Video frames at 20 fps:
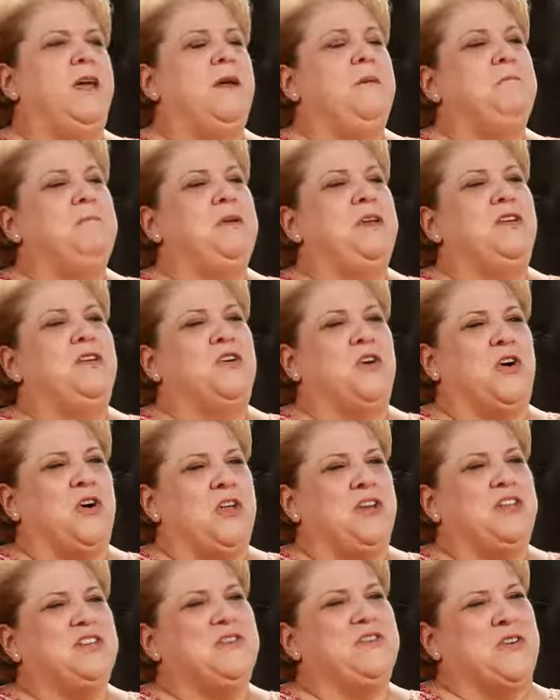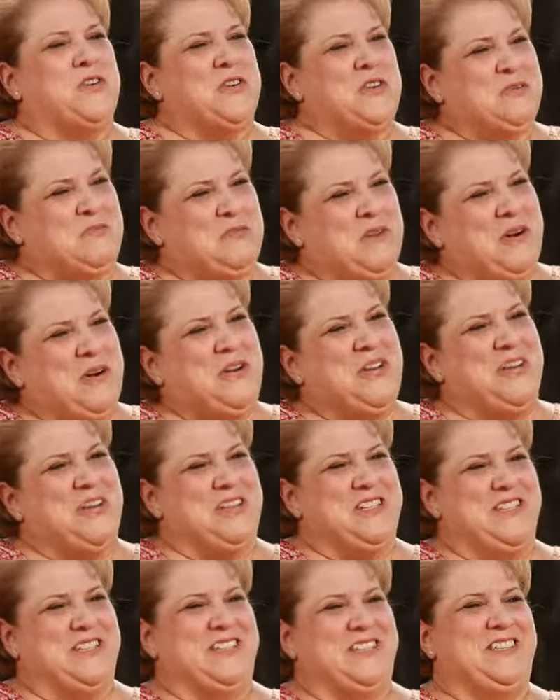Being a guardian as far as Mario
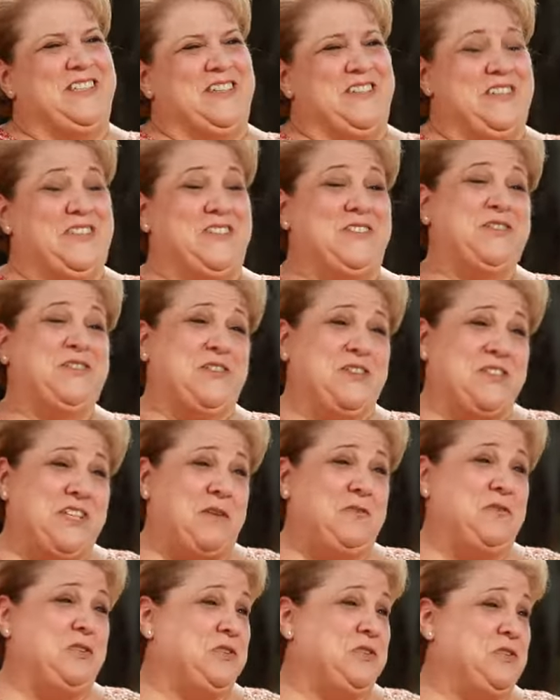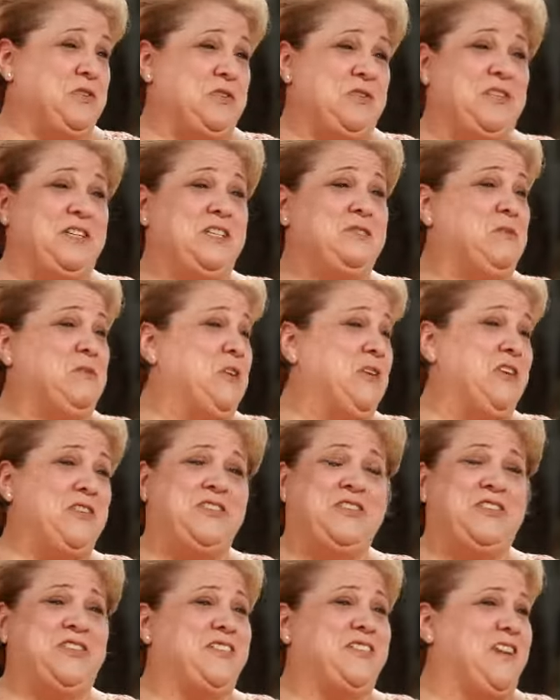is concerned and as far as I'm concerned is Mario
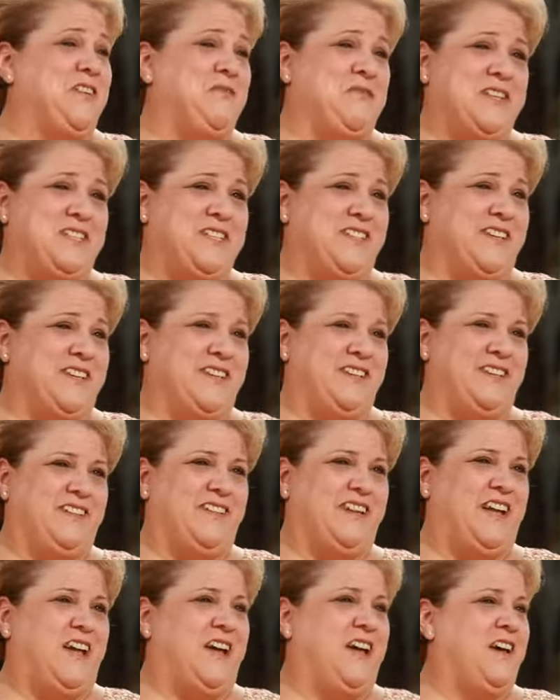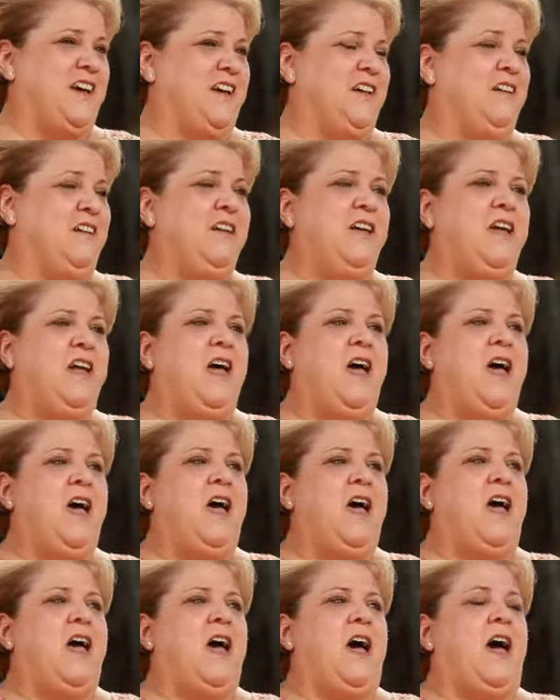is just like my son.
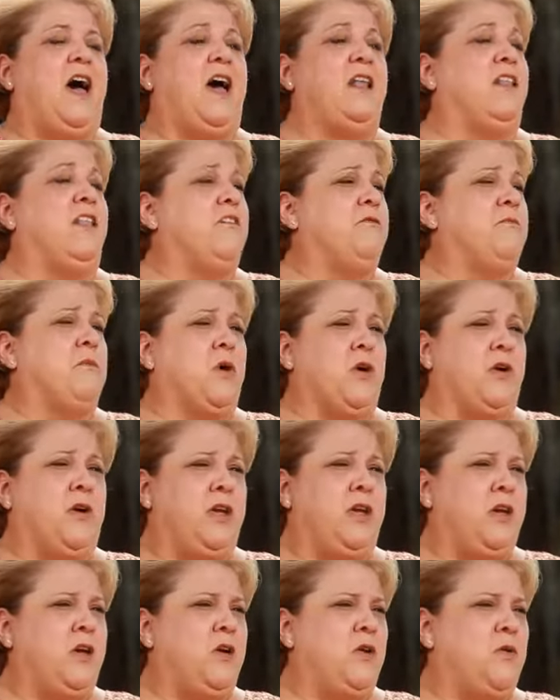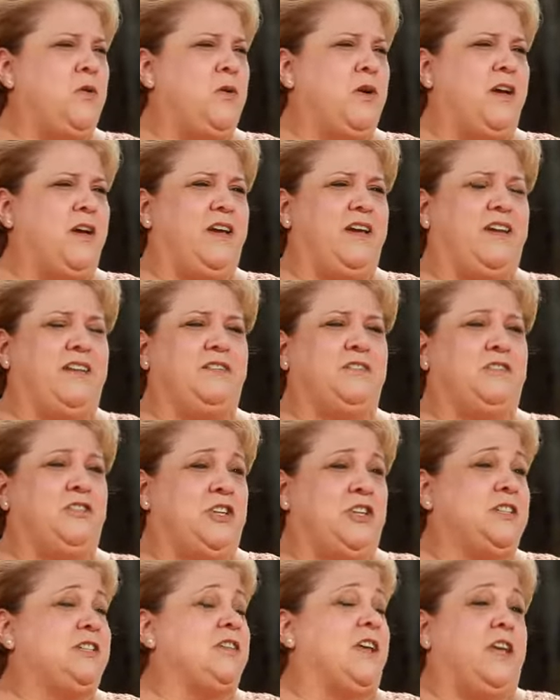I love Mario
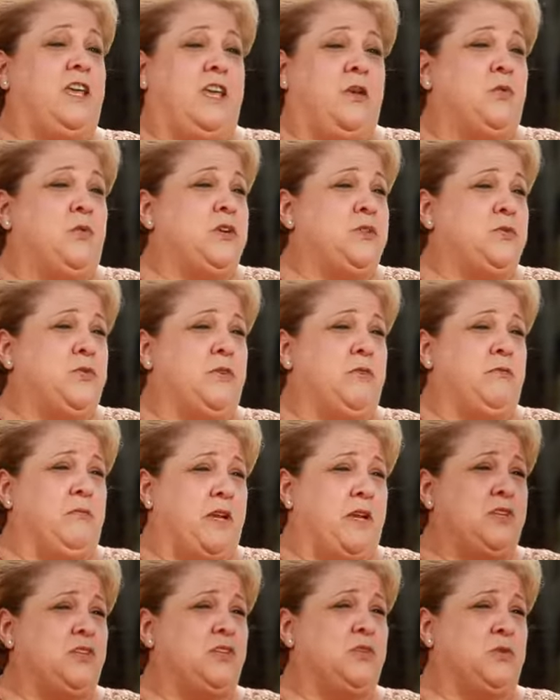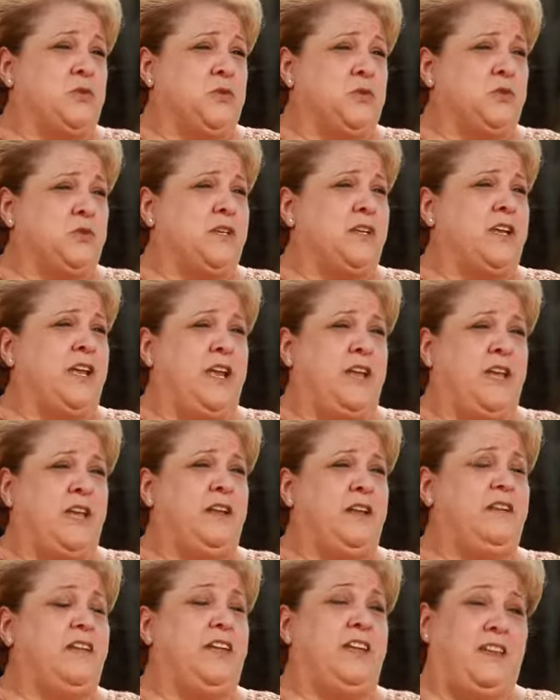just like he was one of my children,
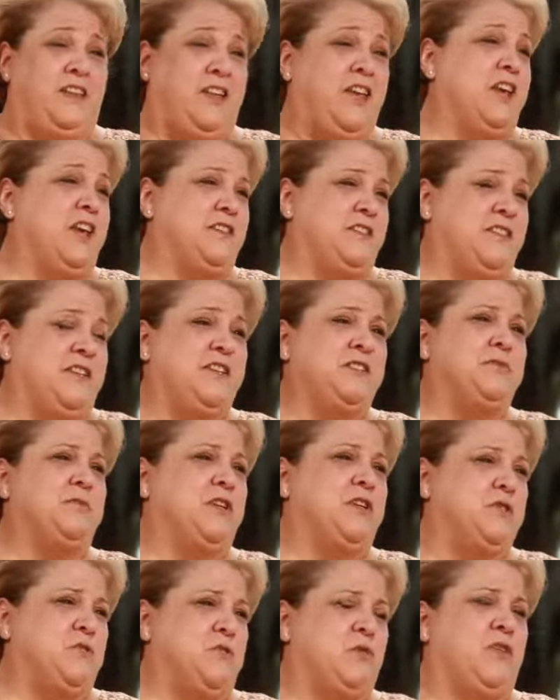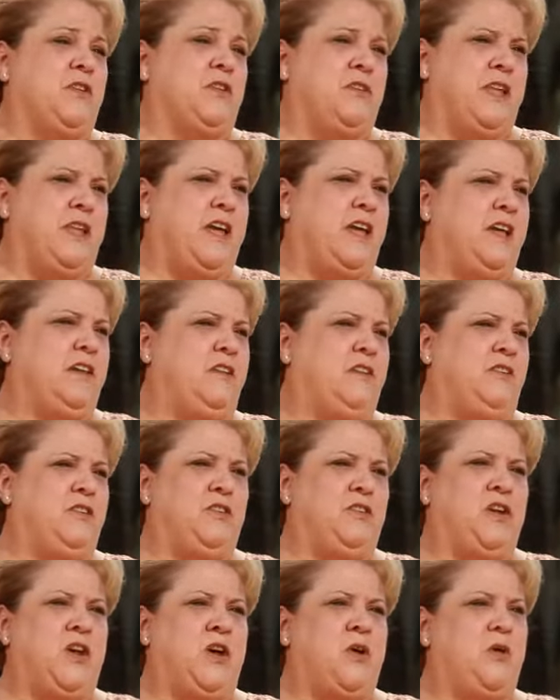and yes, it is much more than that.
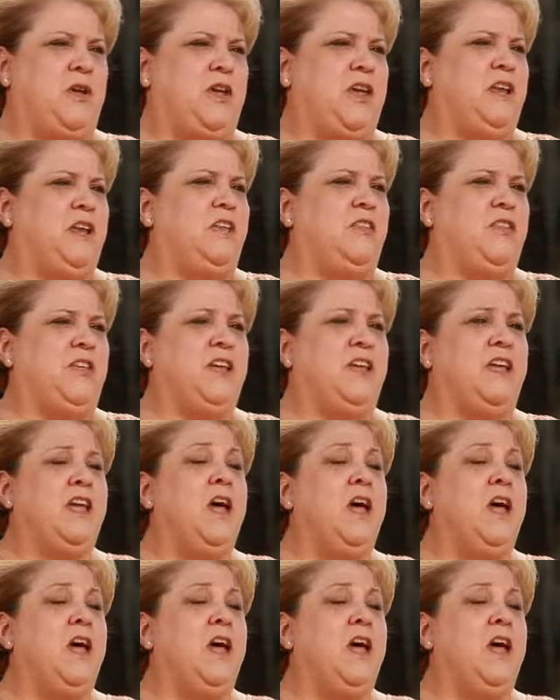You know, anything